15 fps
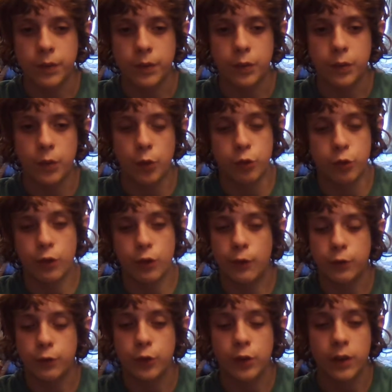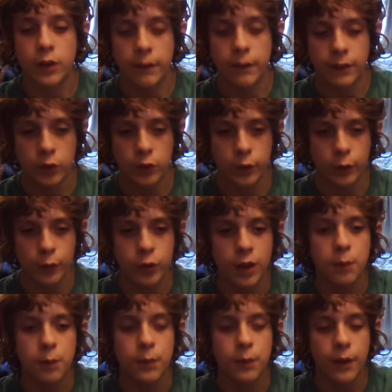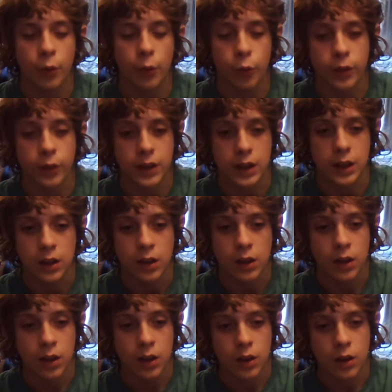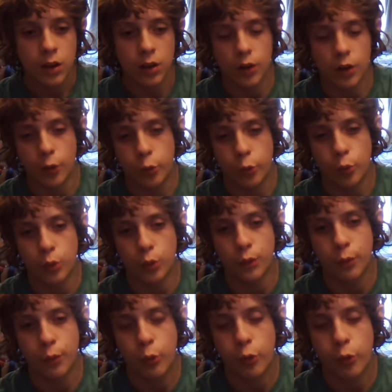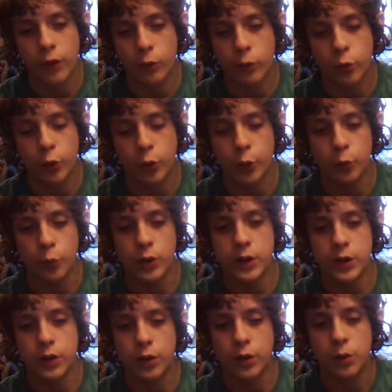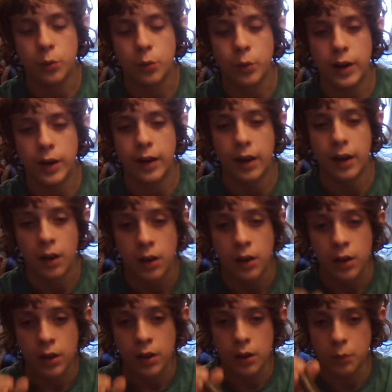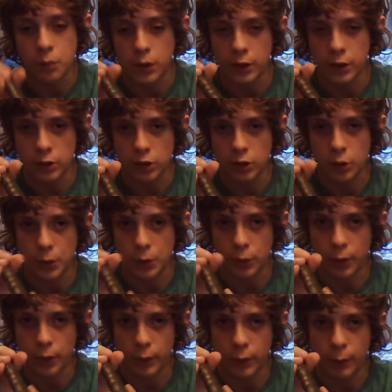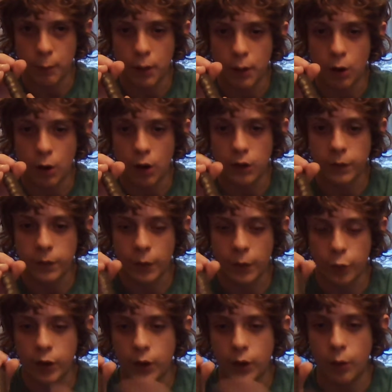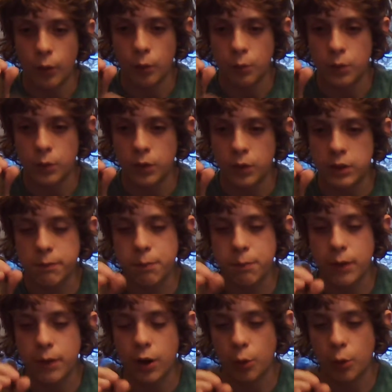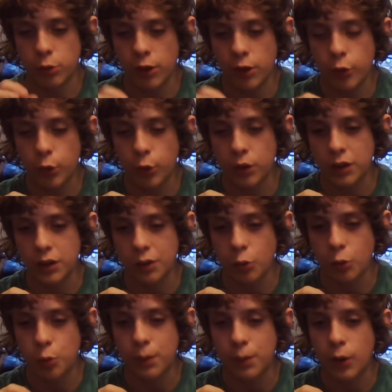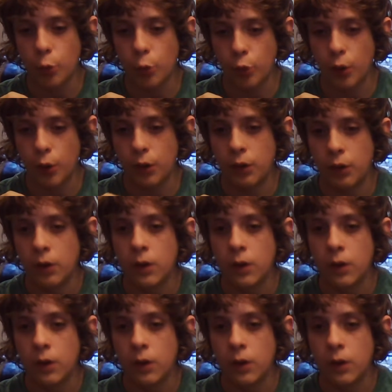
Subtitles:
the shaft, and then to the tip, that's the sort of sensor reader, where when going around in the park, that's how objects you can use spells on